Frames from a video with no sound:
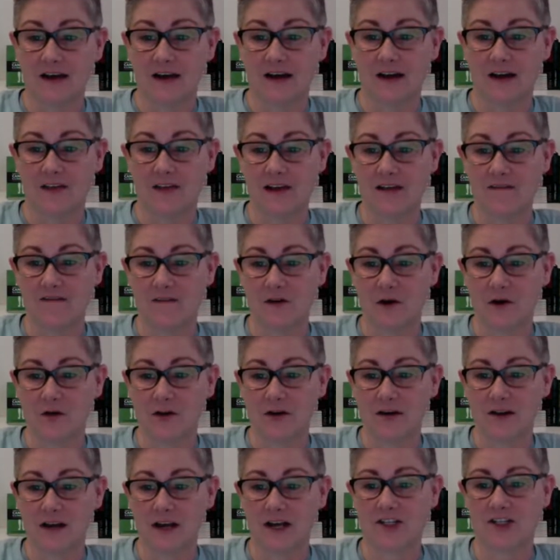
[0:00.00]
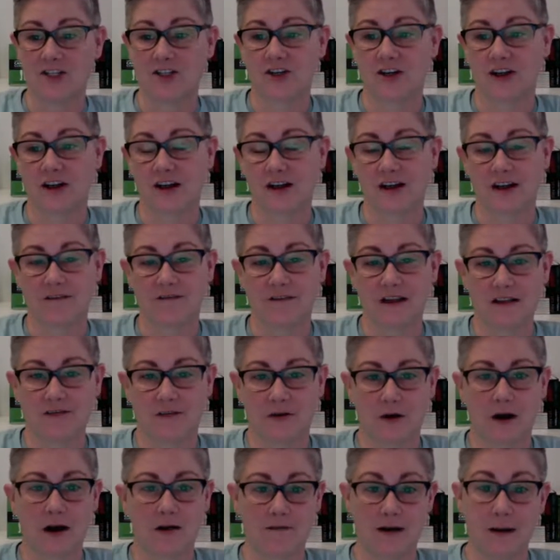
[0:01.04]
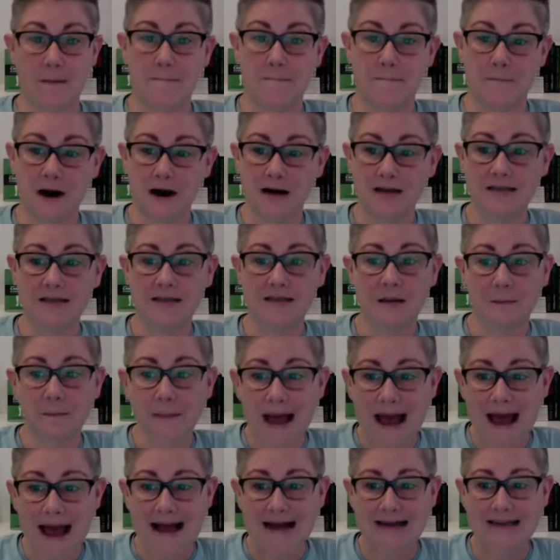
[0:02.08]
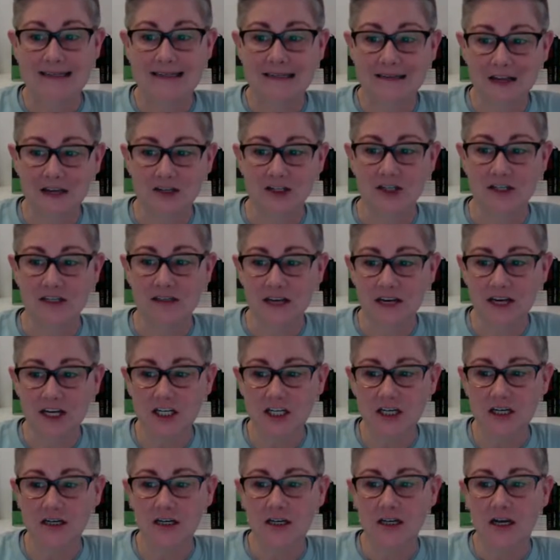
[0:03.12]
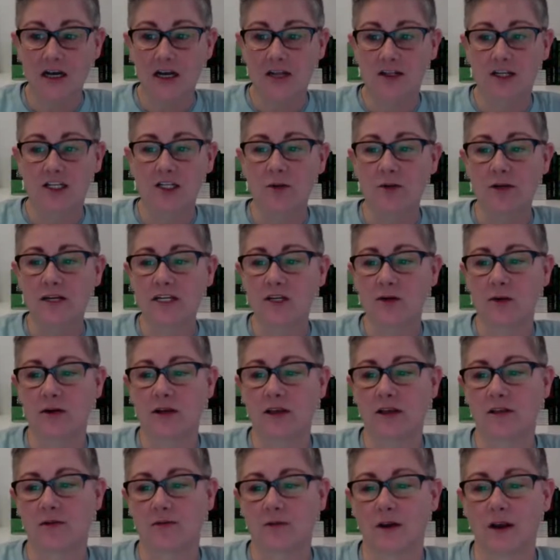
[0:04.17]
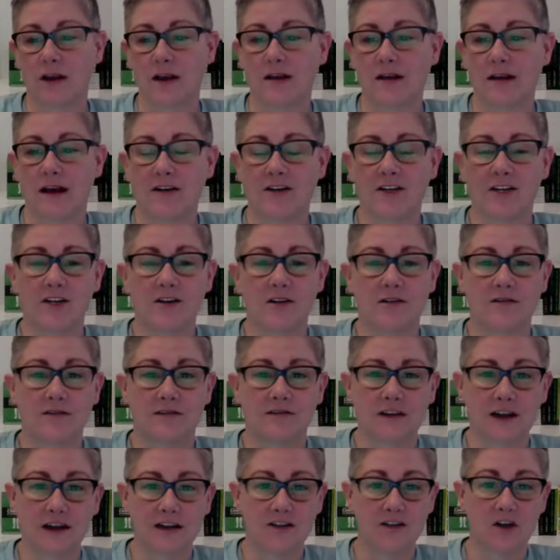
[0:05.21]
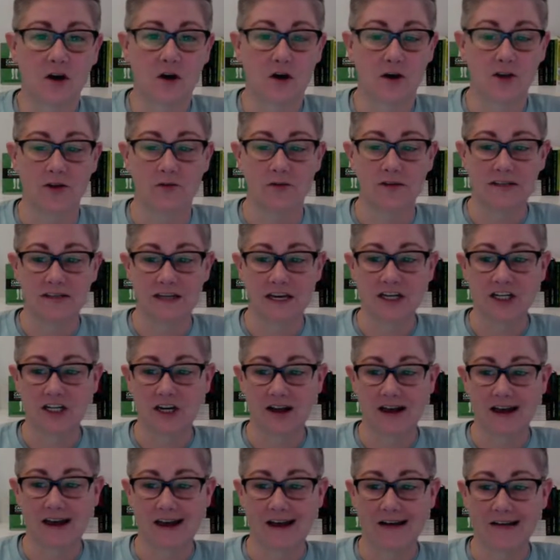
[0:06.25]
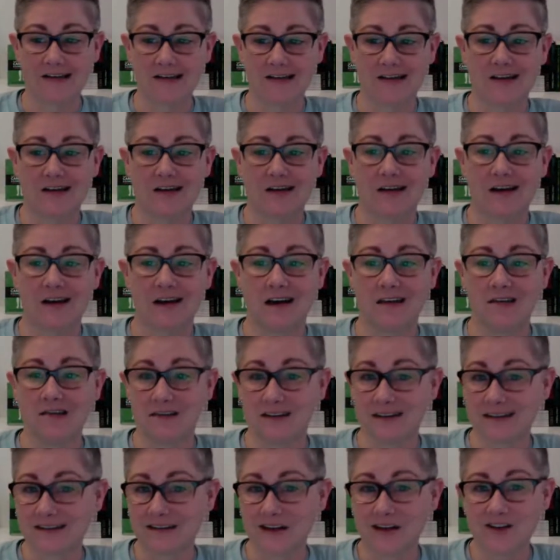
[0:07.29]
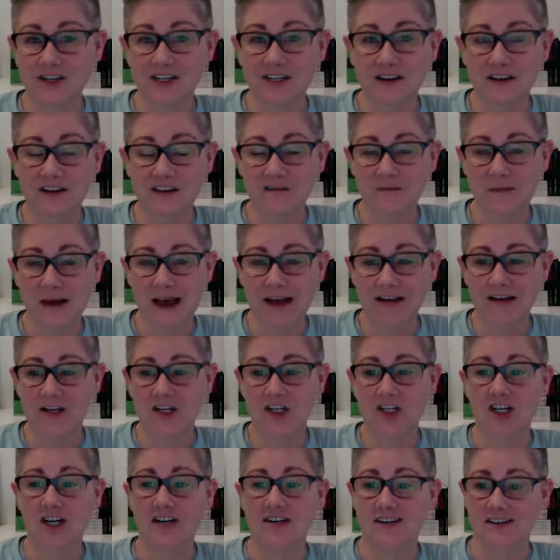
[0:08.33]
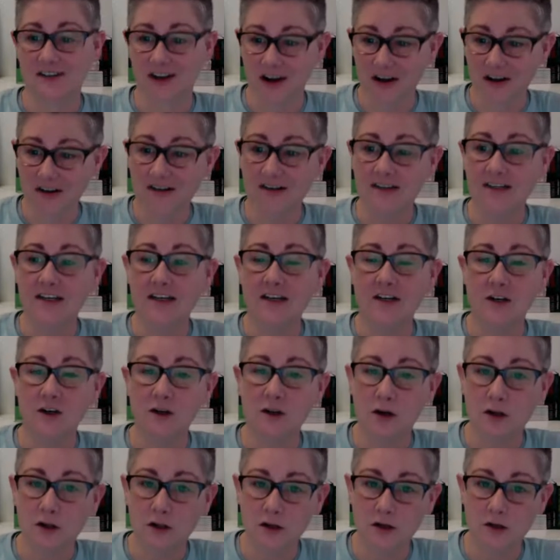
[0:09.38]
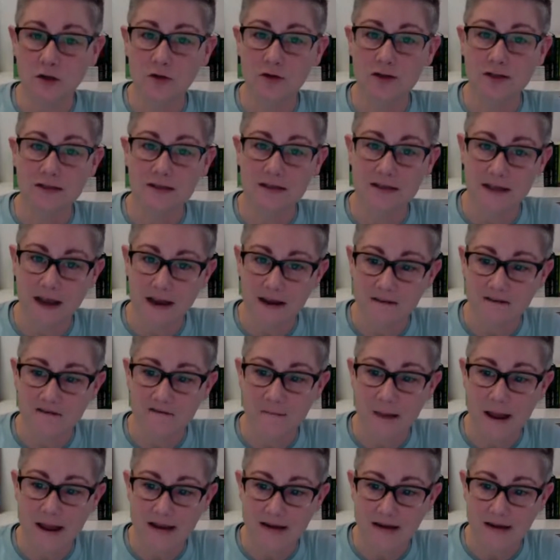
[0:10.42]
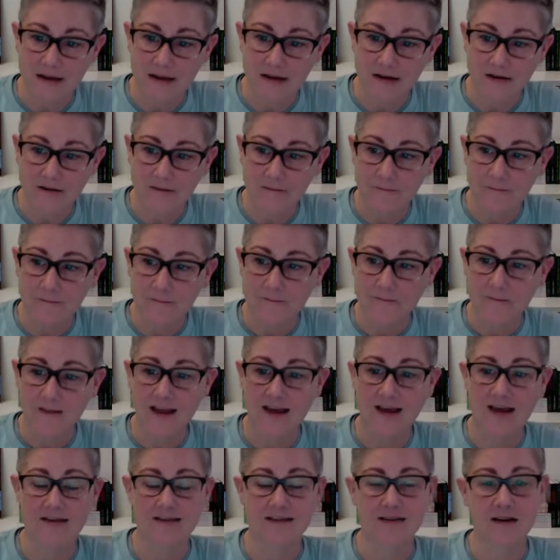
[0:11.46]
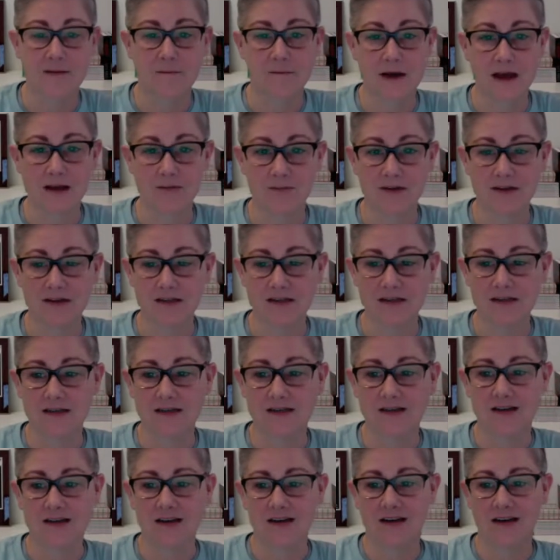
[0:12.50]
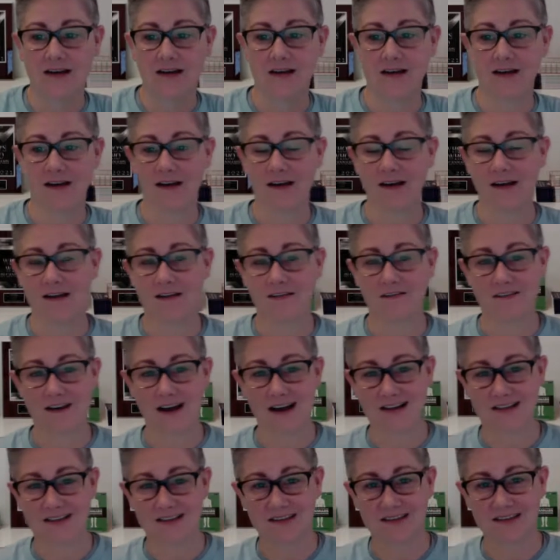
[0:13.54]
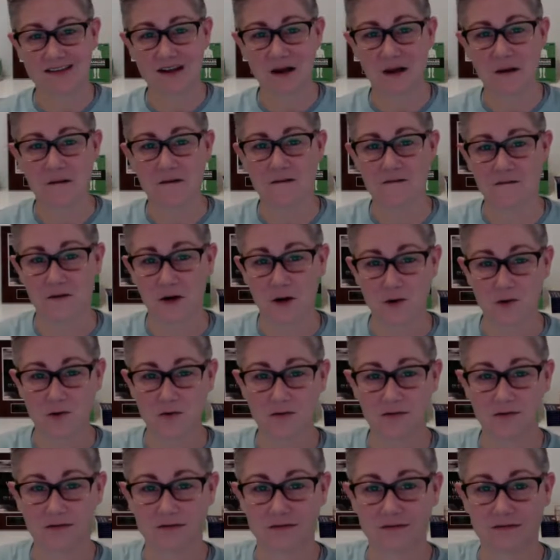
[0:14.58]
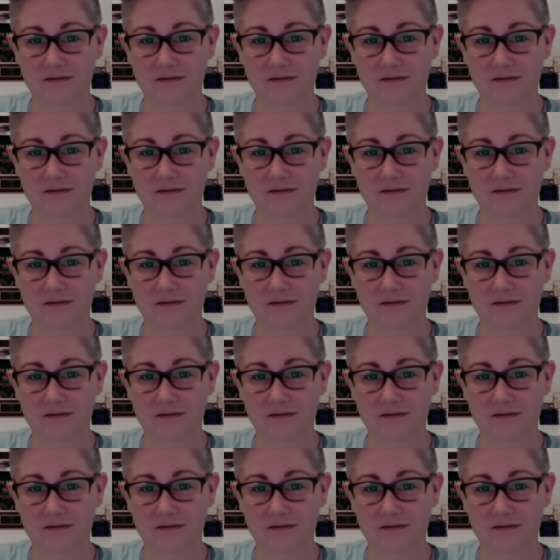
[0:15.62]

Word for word: Uh, they voted yesterday in favor of must-pass legislation, the twenty twenty-three National Defense Authorization Act. Uh, this legislative package does include safe banking as an amendment. Uh, and in fact, this vote